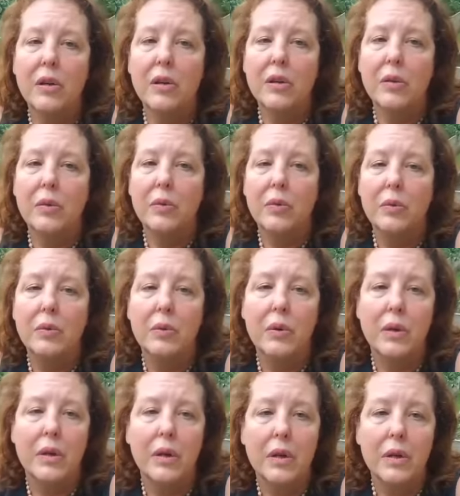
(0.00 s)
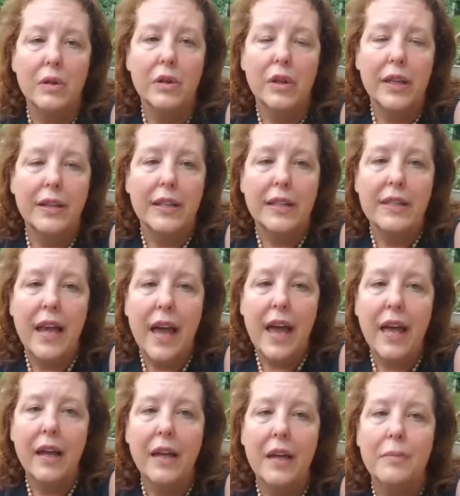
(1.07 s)
you look at the
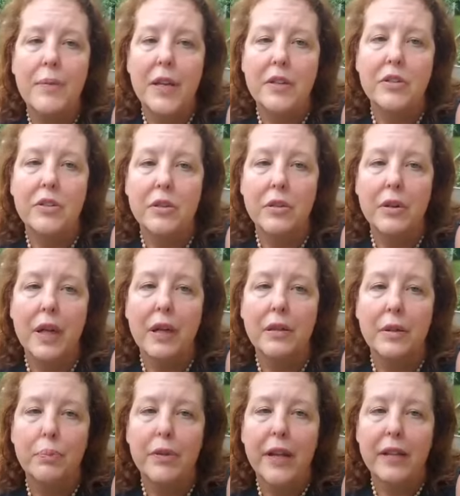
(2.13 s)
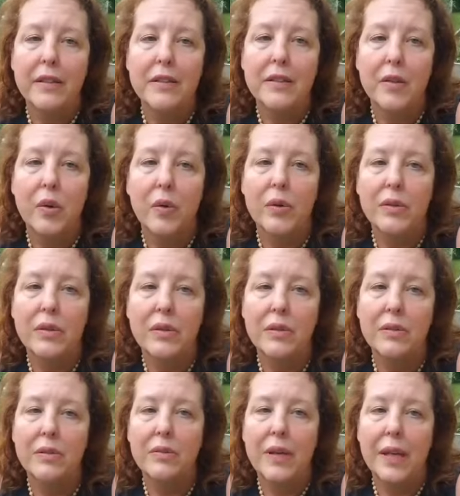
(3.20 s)
tag and make sure that the plant isn't going
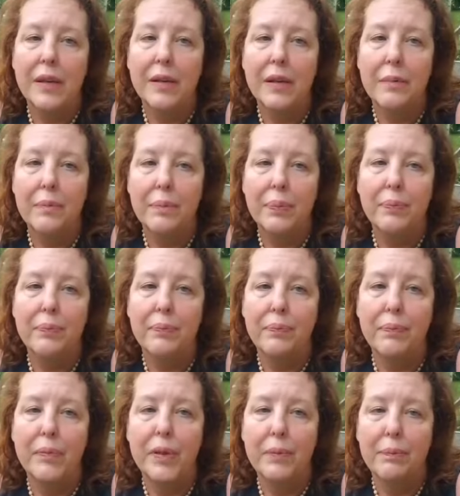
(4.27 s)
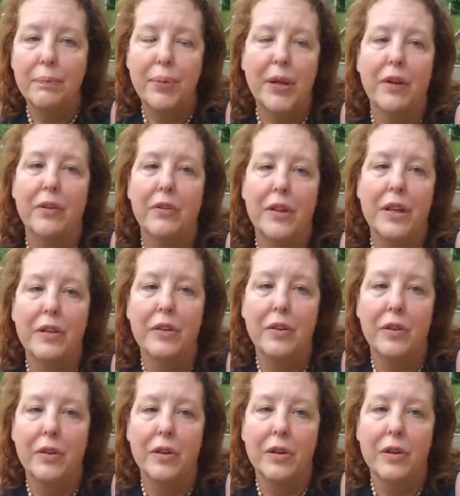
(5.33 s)
to get bigger than
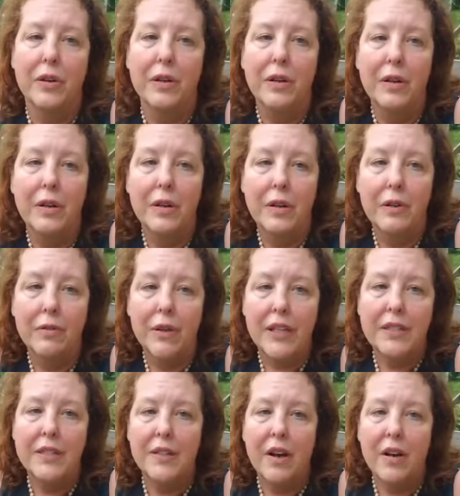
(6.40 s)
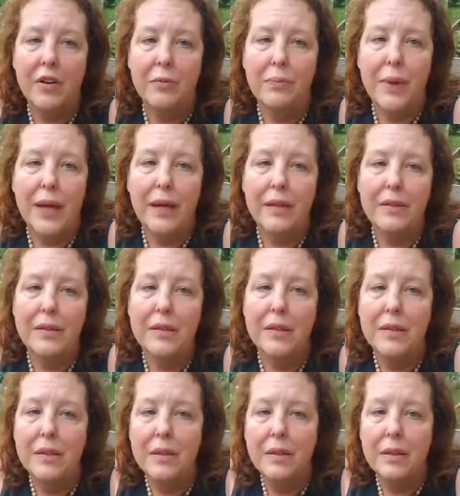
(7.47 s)
your raised garden beds.